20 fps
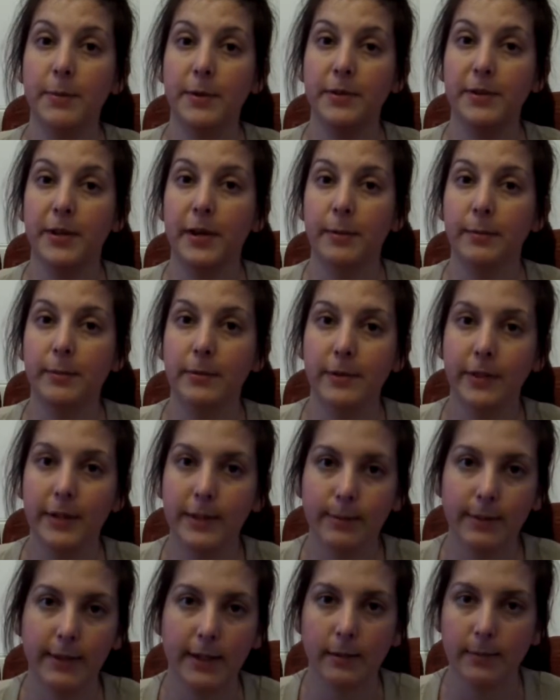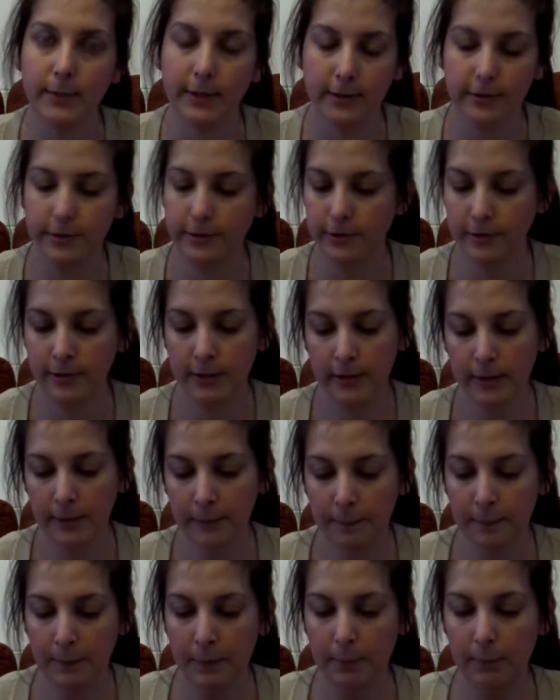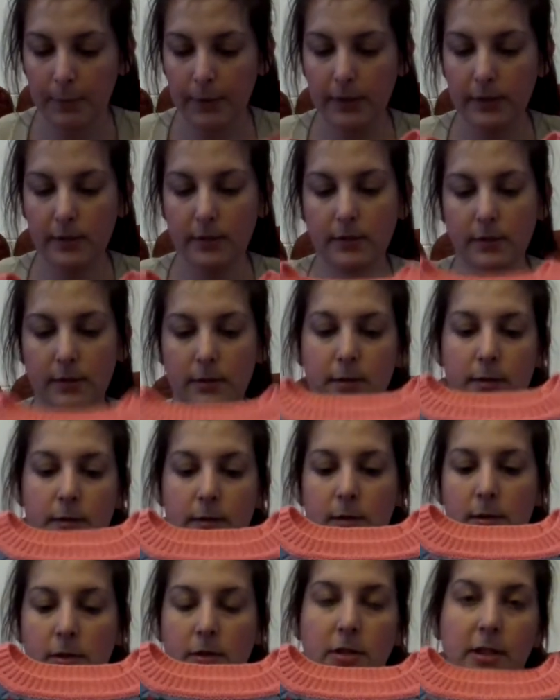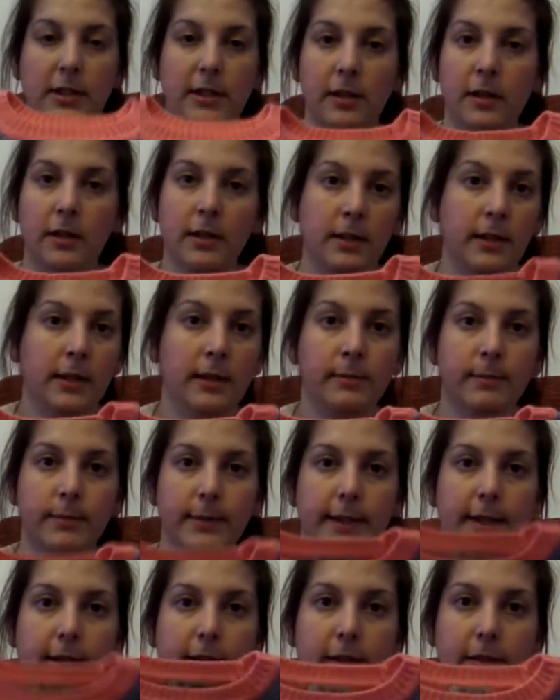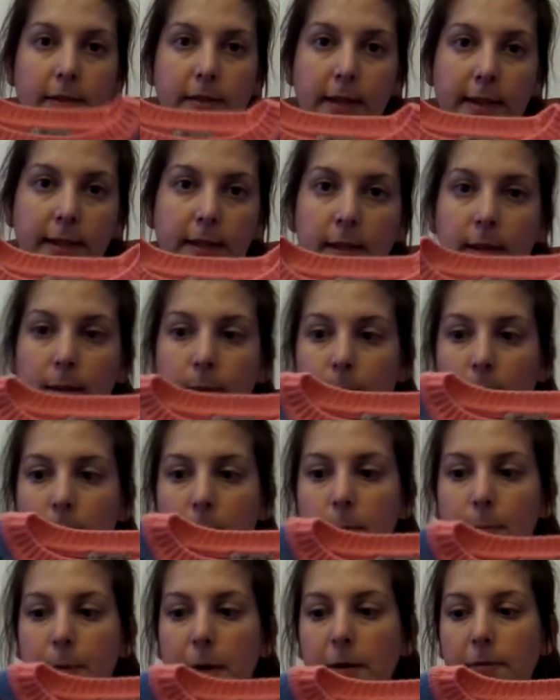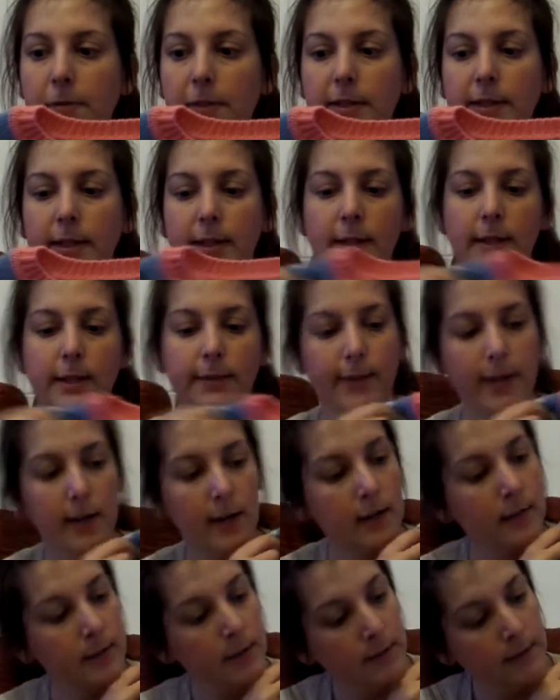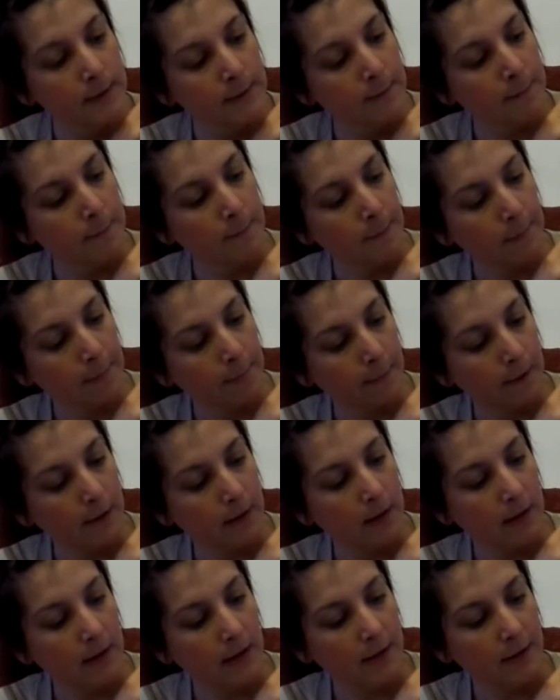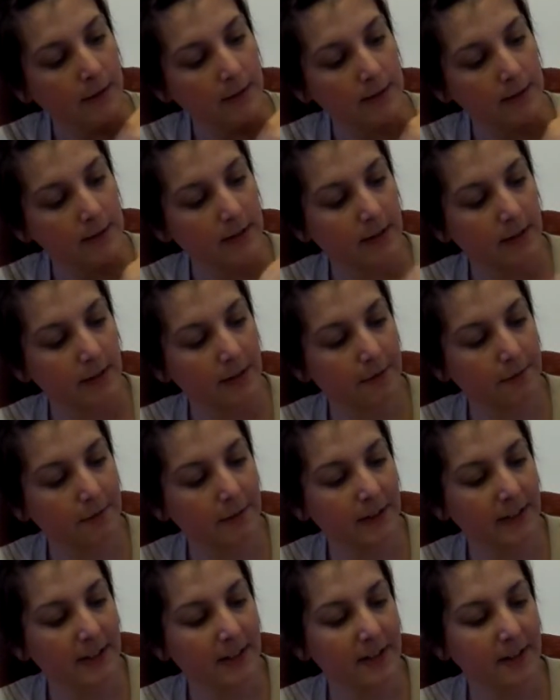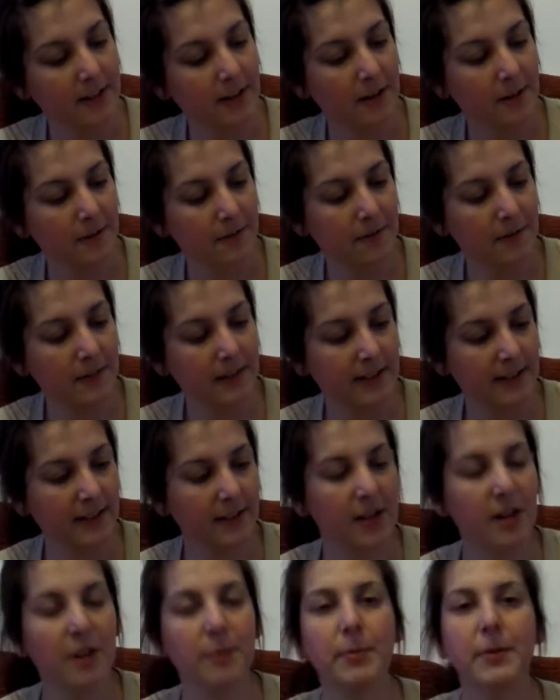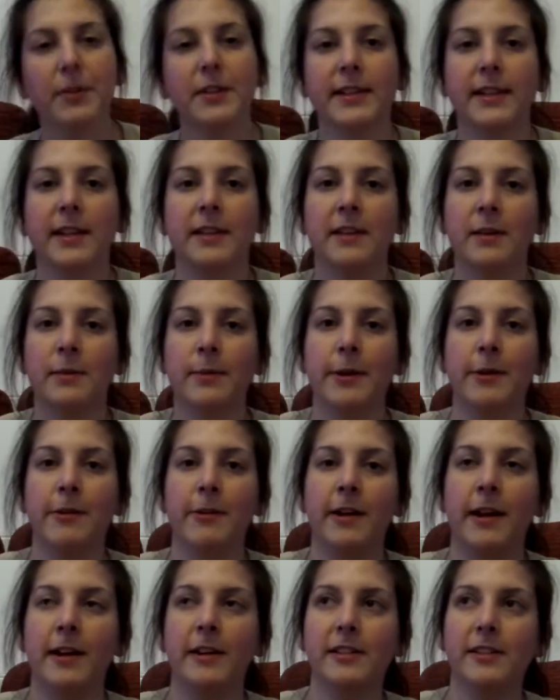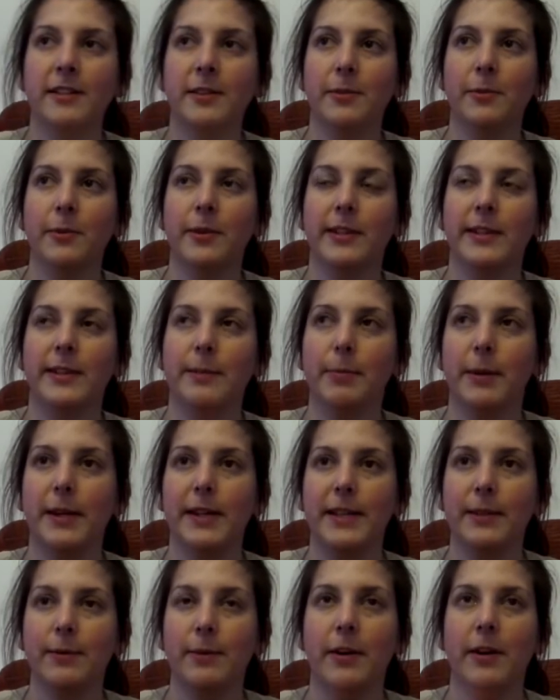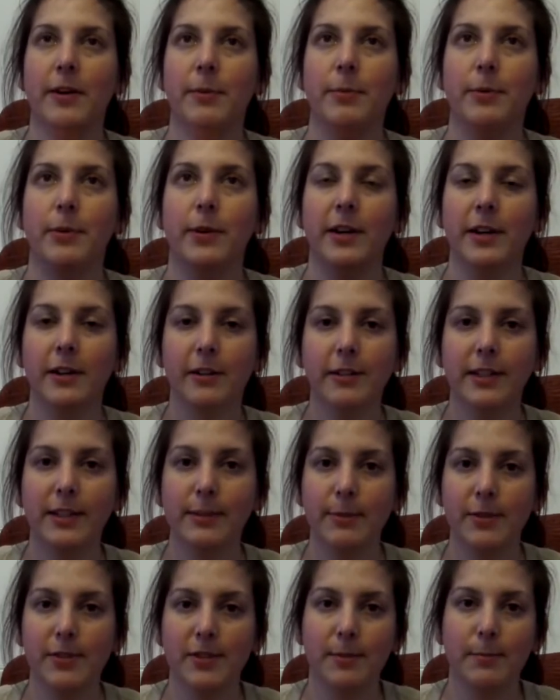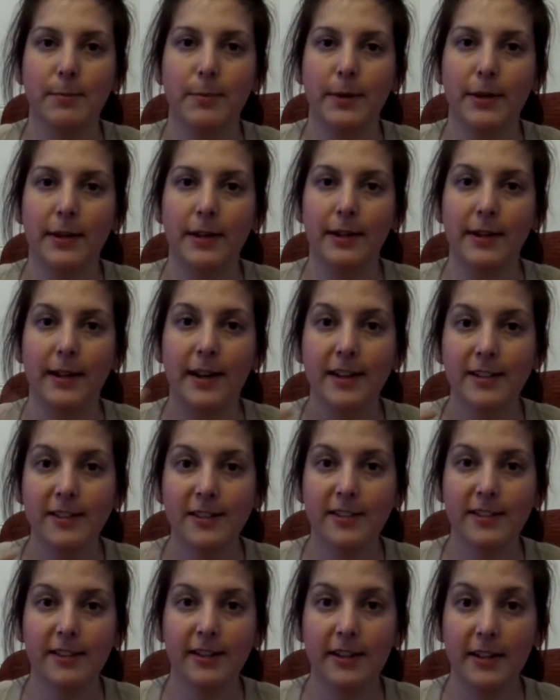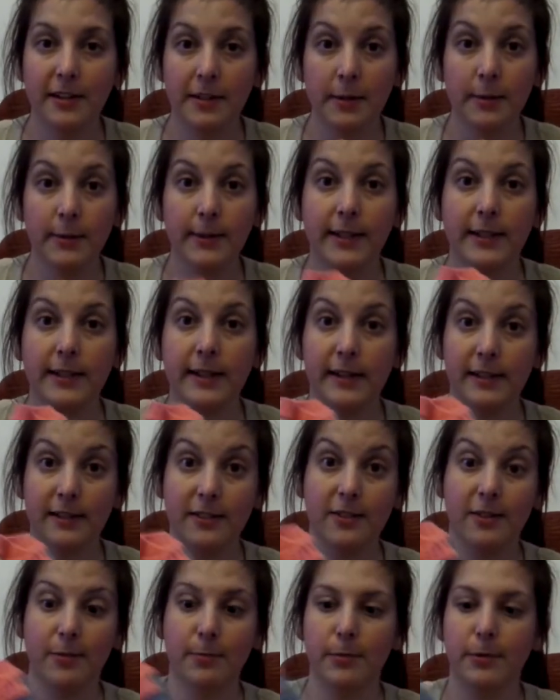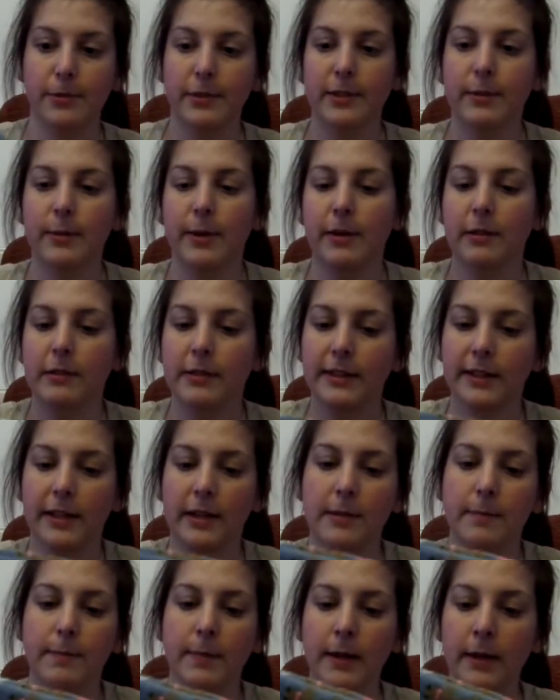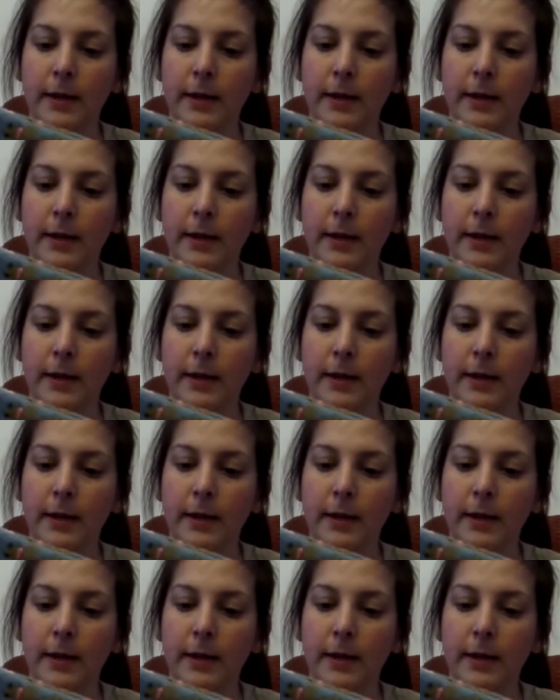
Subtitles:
by the time Christmas comes along, but she's tiny, so this is like the perfect size for her. And funny enough, this car boot sale that we were at was the place where I bought her Christmas jumper last year, and that was a Next jumper as well, so